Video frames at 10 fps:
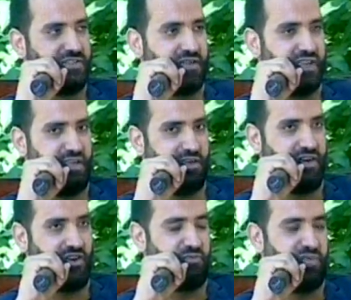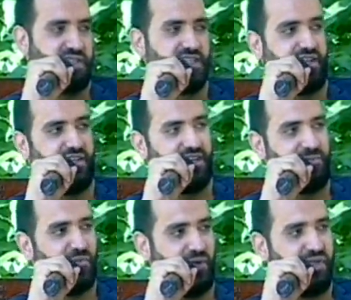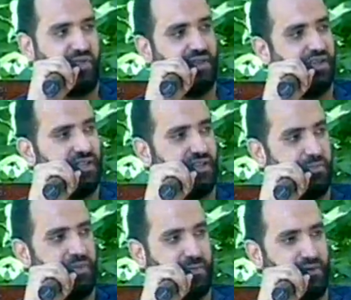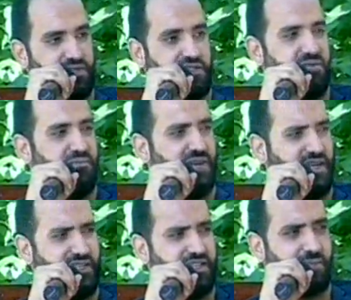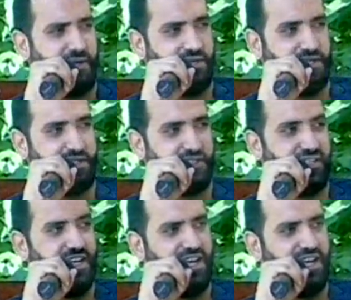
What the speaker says: They are messing up with young people's mind about this